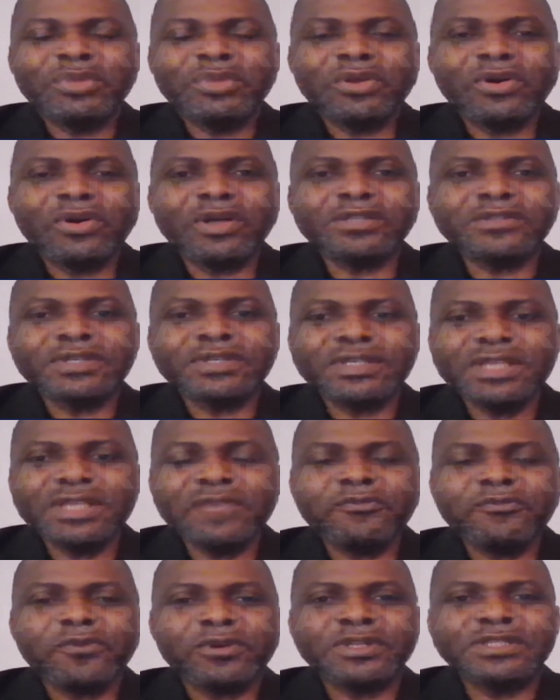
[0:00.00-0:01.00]
Because
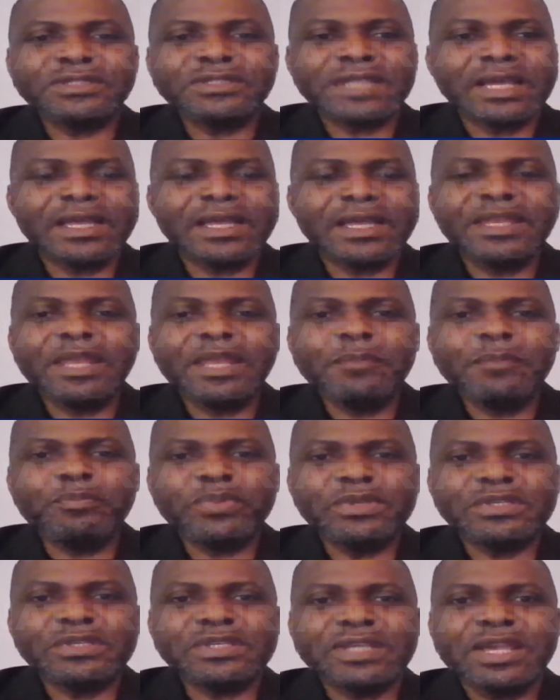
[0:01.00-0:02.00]
if, for instance,
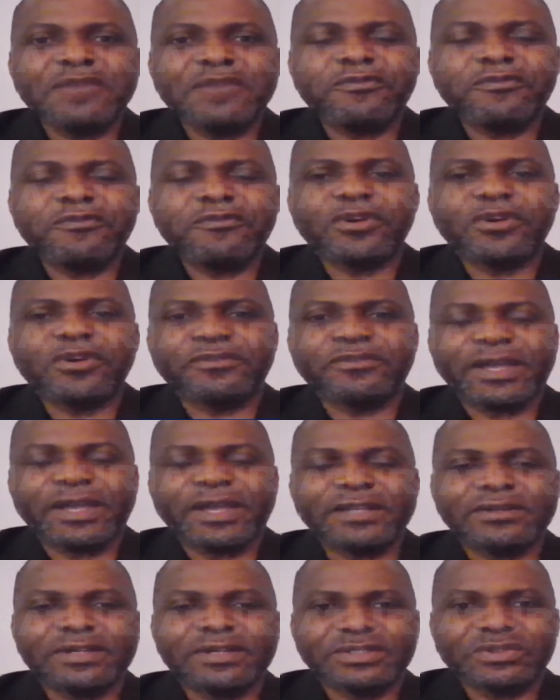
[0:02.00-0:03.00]
NNPCL 4
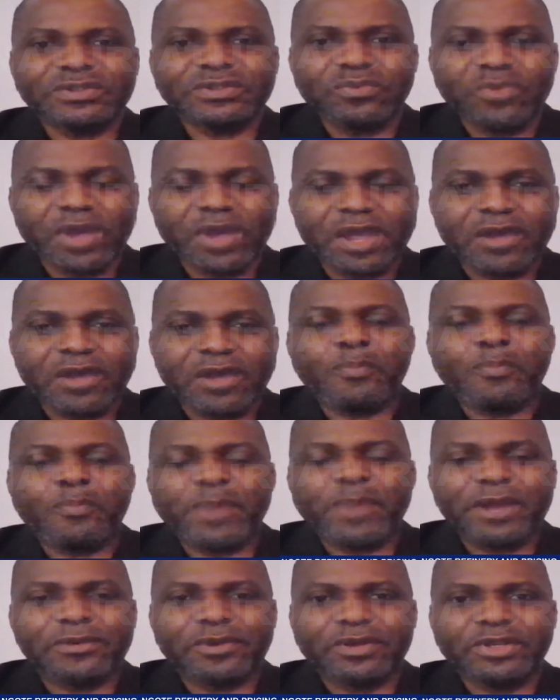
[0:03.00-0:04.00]
refineries were
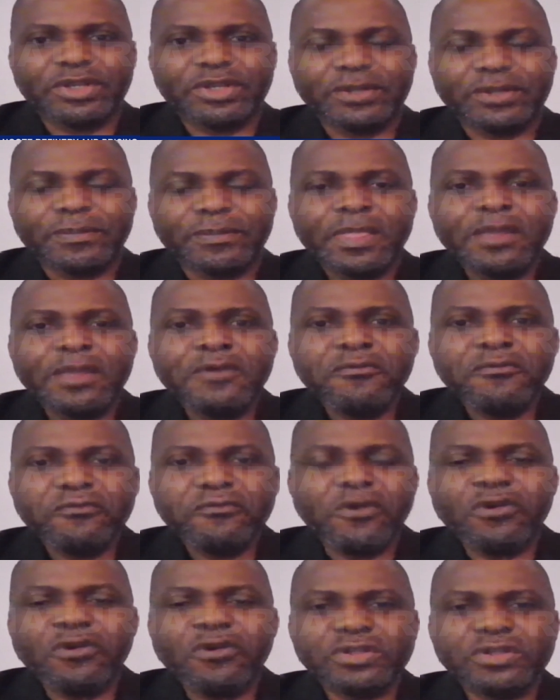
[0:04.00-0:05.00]
up and running,
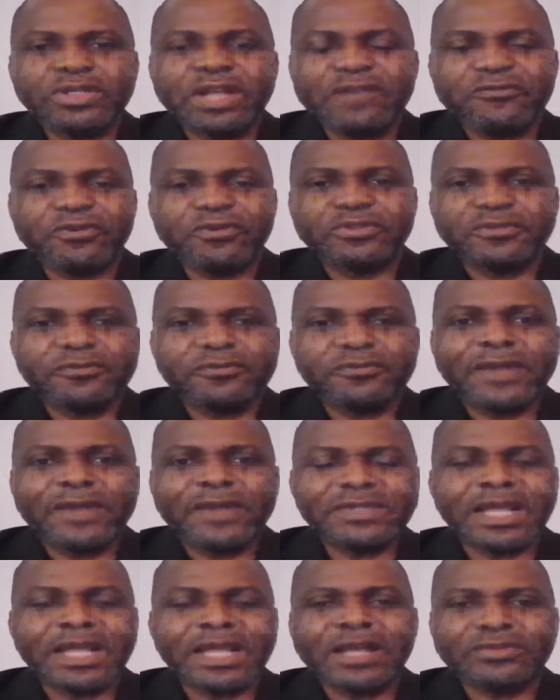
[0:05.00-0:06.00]

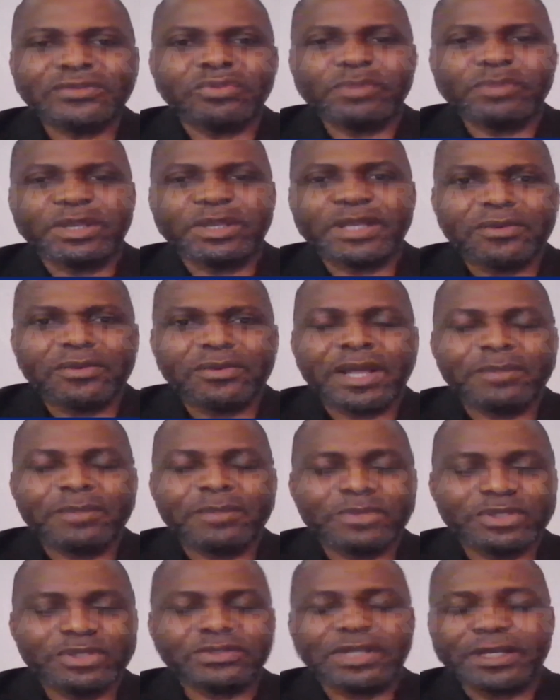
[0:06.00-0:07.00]
445,000 mega,
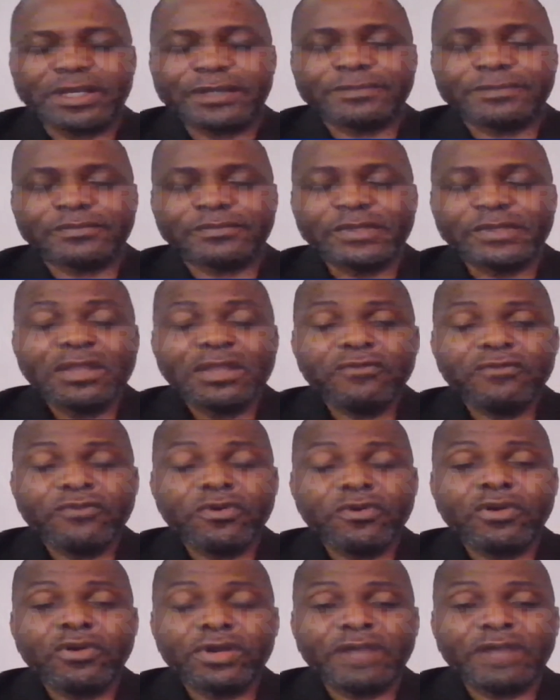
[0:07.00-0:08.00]

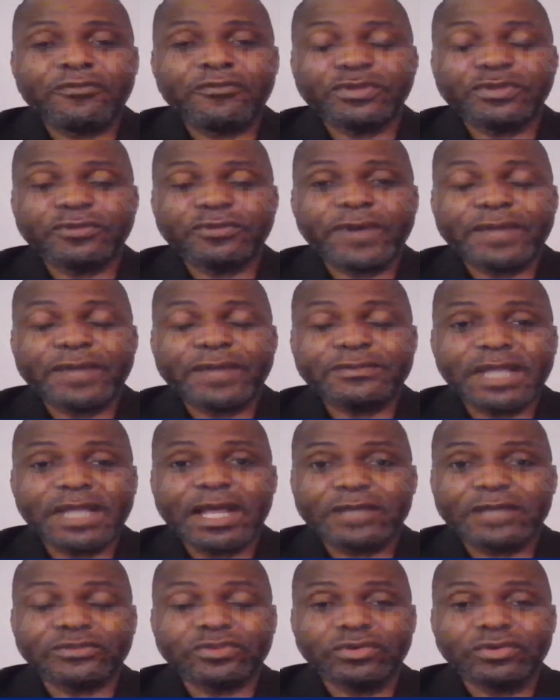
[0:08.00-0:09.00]

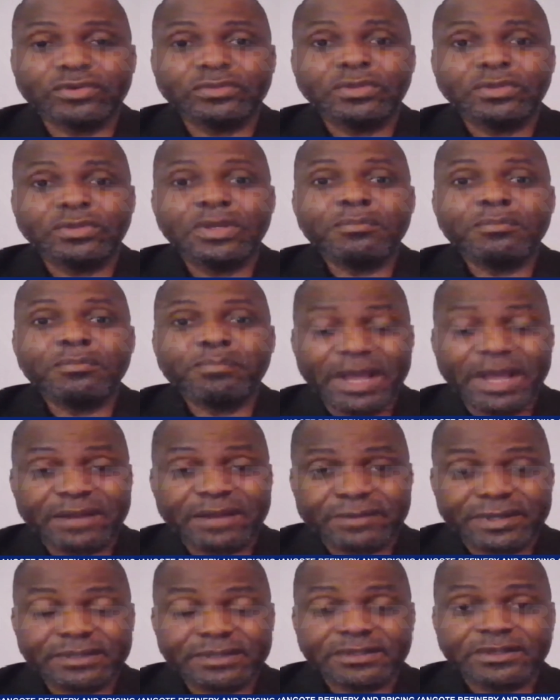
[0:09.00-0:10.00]
445,000
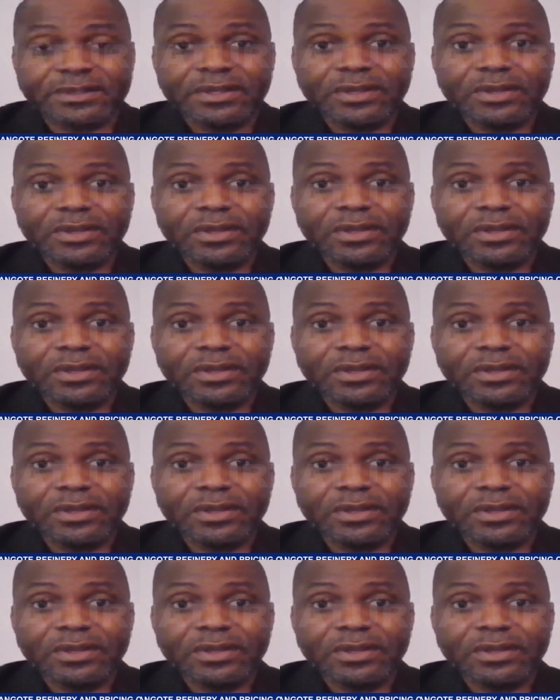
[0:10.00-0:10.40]
barrels